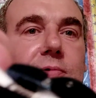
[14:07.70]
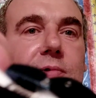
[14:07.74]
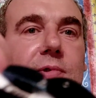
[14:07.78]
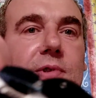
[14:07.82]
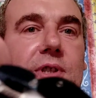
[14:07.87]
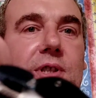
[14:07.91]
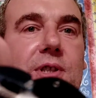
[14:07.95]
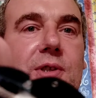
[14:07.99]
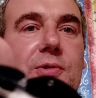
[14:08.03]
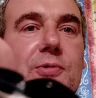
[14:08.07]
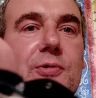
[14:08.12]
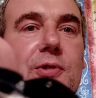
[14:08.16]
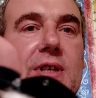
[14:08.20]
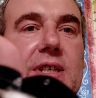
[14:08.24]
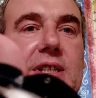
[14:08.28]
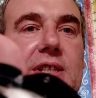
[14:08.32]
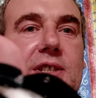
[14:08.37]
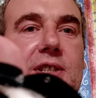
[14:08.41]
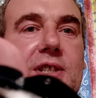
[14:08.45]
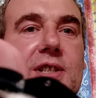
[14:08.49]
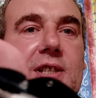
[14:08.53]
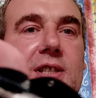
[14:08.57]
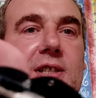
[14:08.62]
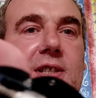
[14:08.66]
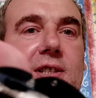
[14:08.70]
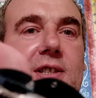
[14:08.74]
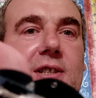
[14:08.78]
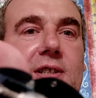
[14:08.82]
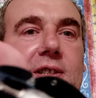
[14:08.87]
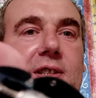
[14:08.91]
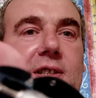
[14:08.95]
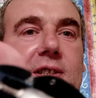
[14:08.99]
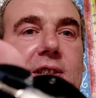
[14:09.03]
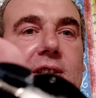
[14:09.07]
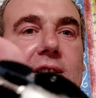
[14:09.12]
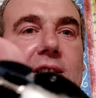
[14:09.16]
restriction
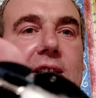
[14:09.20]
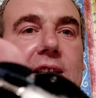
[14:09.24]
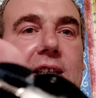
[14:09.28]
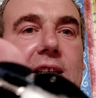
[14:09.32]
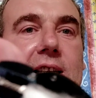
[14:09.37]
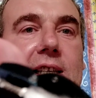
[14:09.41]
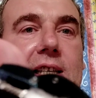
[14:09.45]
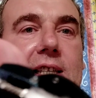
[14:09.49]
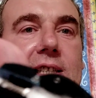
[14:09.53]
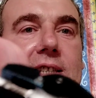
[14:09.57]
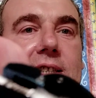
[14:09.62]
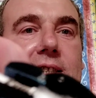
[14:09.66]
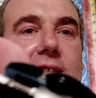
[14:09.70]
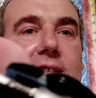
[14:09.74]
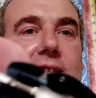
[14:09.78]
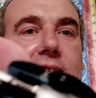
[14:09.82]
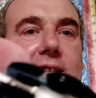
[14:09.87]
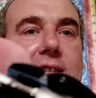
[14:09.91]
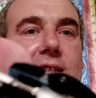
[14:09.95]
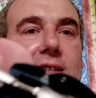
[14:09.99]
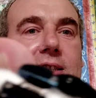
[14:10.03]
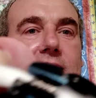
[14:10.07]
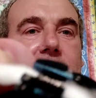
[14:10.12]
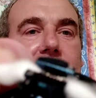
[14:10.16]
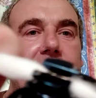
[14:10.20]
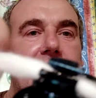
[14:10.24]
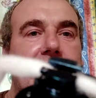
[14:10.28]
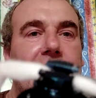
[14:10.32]
there, you see.